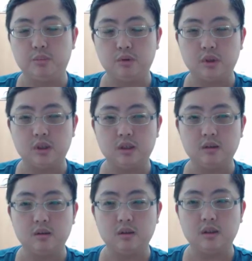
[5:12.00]
input
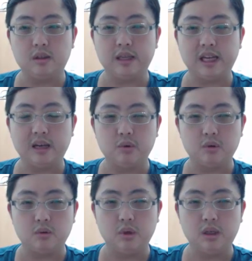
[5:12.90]

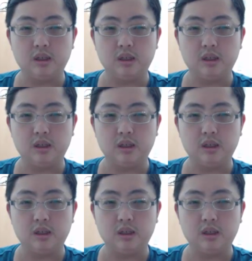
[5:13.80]
table,